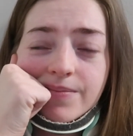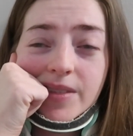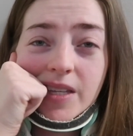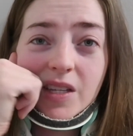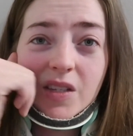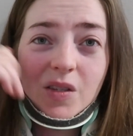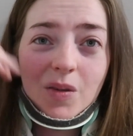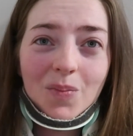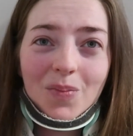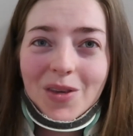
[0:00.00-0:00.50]

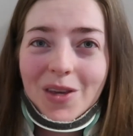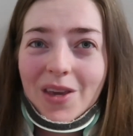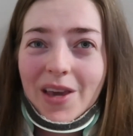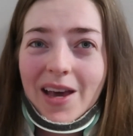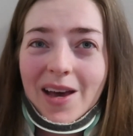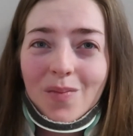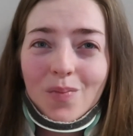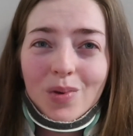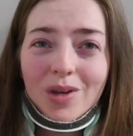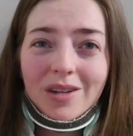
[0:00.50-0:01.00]
something
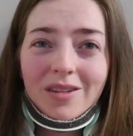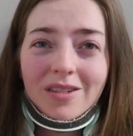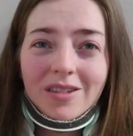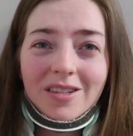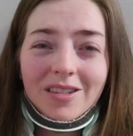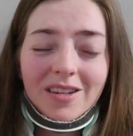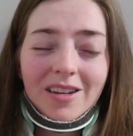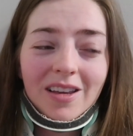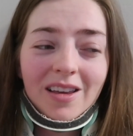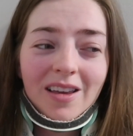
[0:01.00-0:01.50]
happened,
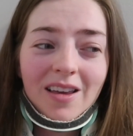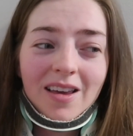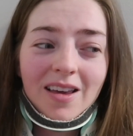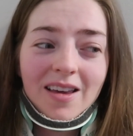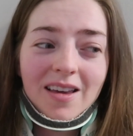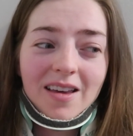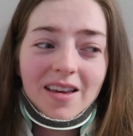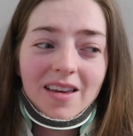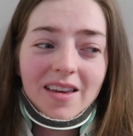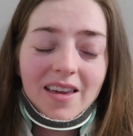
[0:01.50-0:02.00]

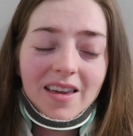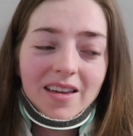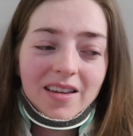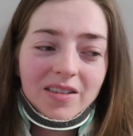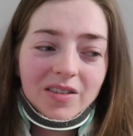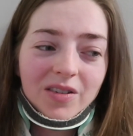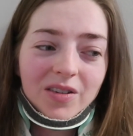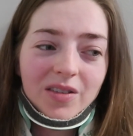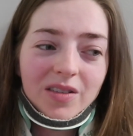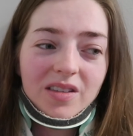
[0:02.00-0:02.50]
and
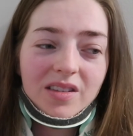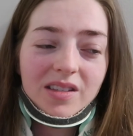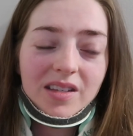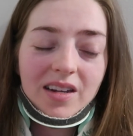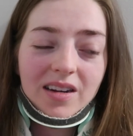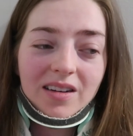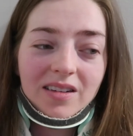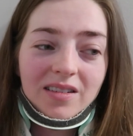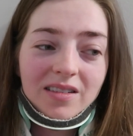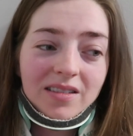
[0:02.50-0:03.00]
all of a
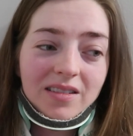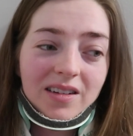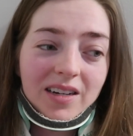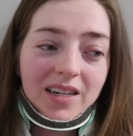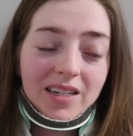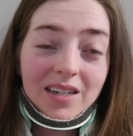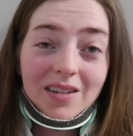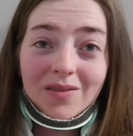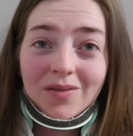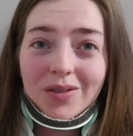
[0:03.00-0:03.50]
sudden I
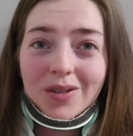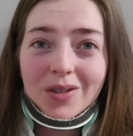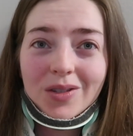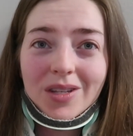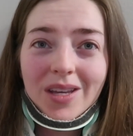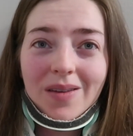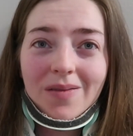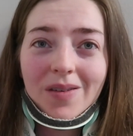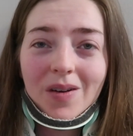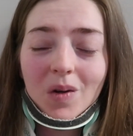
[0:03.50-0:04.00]
didn't feel
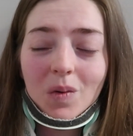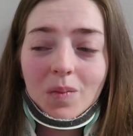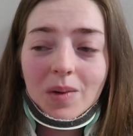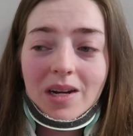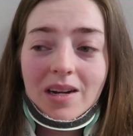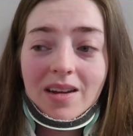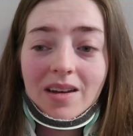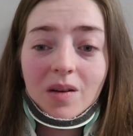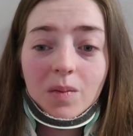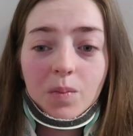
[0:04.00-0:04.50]
safe out of my
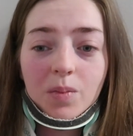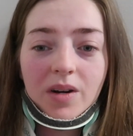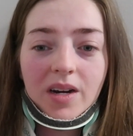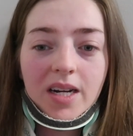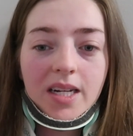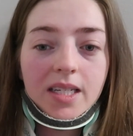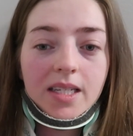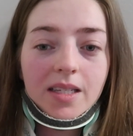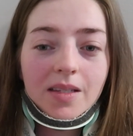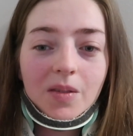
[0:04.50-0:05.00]
neck
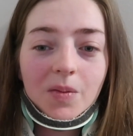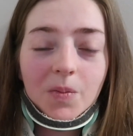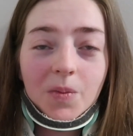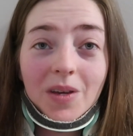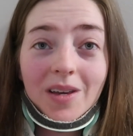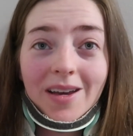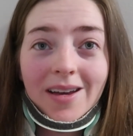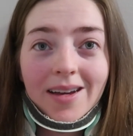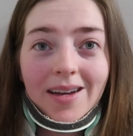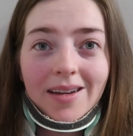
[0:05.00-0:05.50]
brace. We
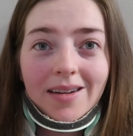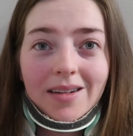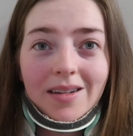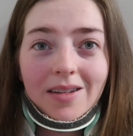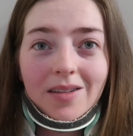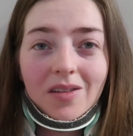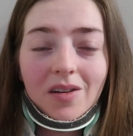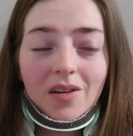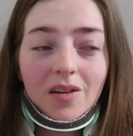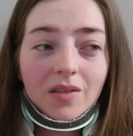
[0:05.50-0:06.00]
had a
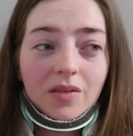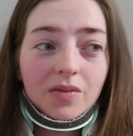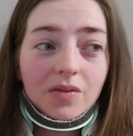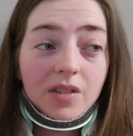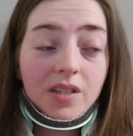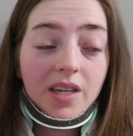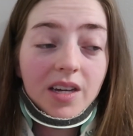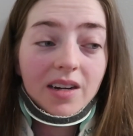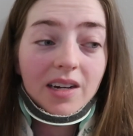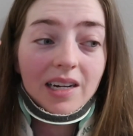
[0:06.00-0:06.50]
lot of
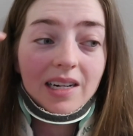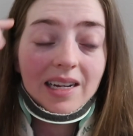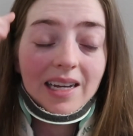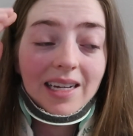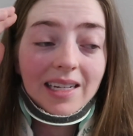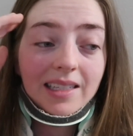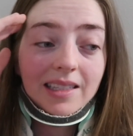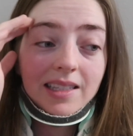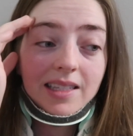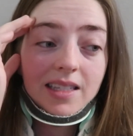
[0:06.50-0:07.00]
scary
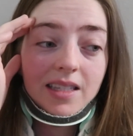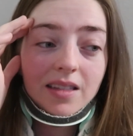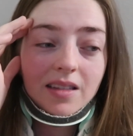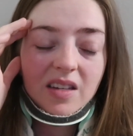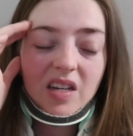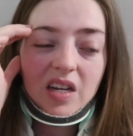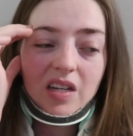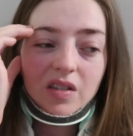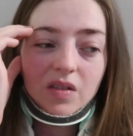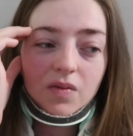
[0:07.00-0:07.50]
nights in the
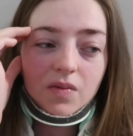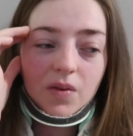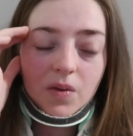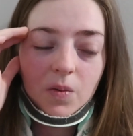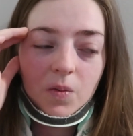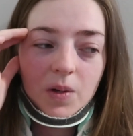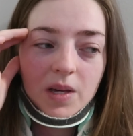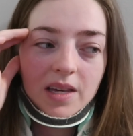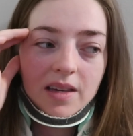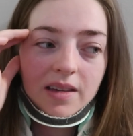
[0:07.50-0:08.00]
last few
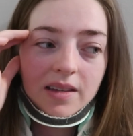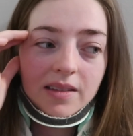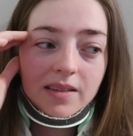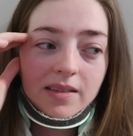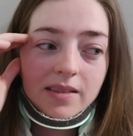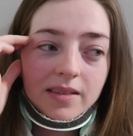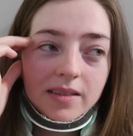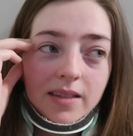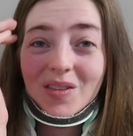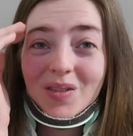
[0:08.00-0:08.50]

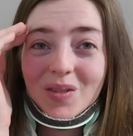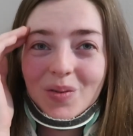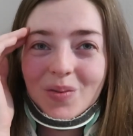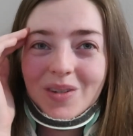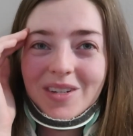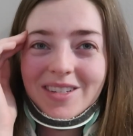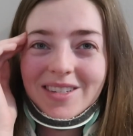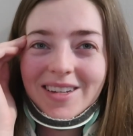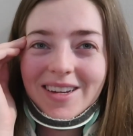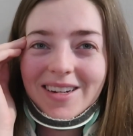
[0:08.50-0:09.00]
weeks, and so we
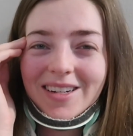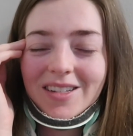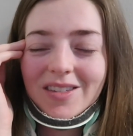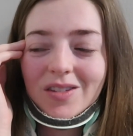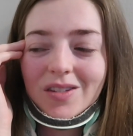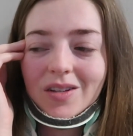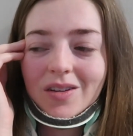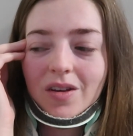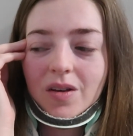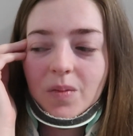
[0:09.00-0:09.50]
decided
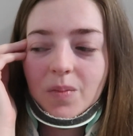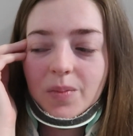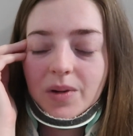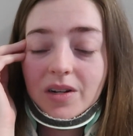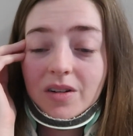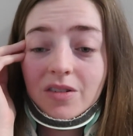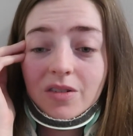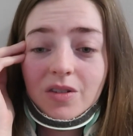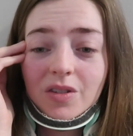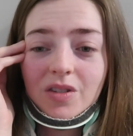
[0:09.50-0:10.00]
to call up my
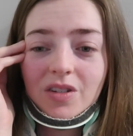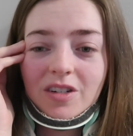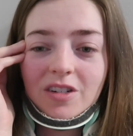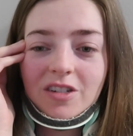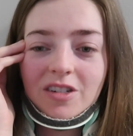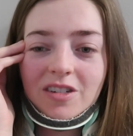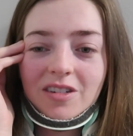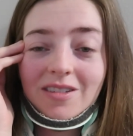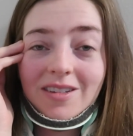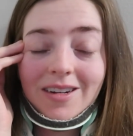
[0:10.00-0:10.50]

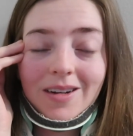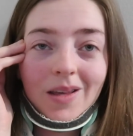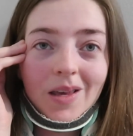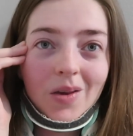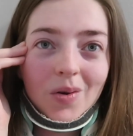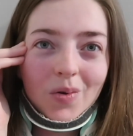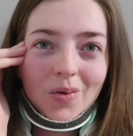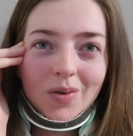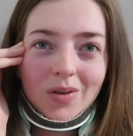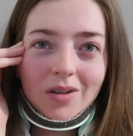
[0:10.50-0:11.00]
neurosurgeon, and
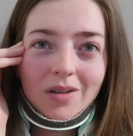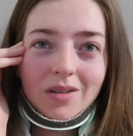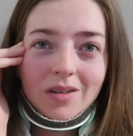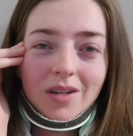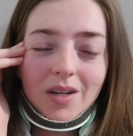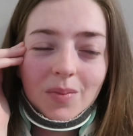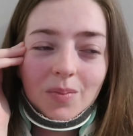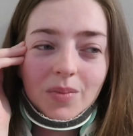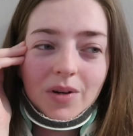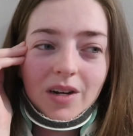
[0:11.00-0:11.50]
he ordered an
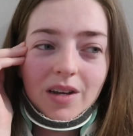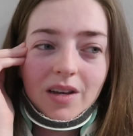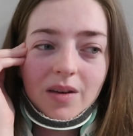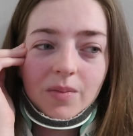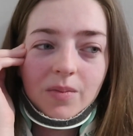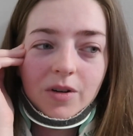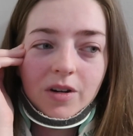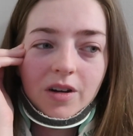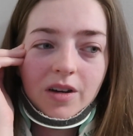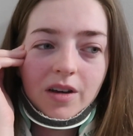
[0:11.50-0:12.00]
upright
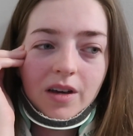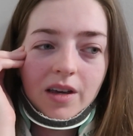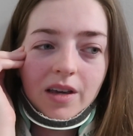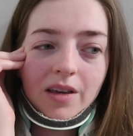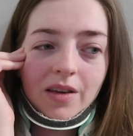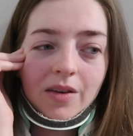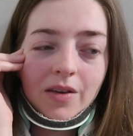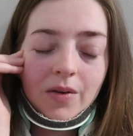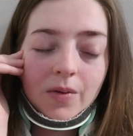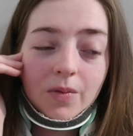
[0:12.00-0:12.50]

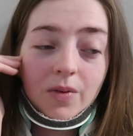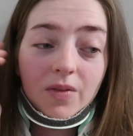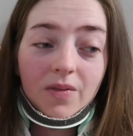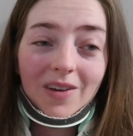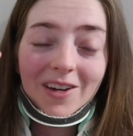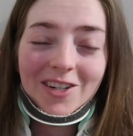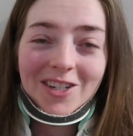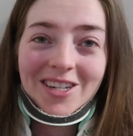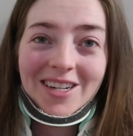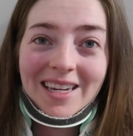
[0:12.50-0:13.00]
MRI with
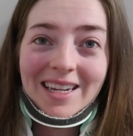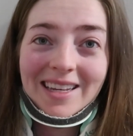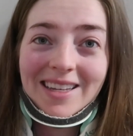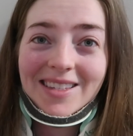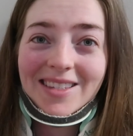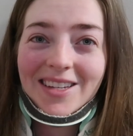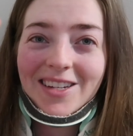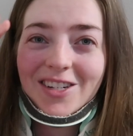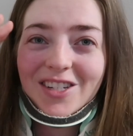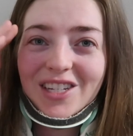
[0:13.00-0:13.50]
flexion and
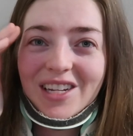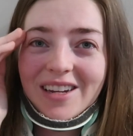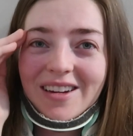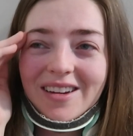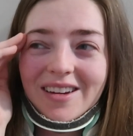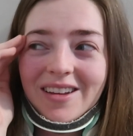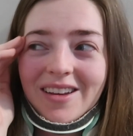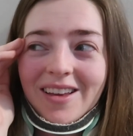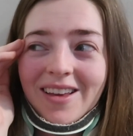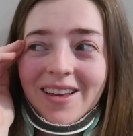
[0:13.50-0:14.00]
extension,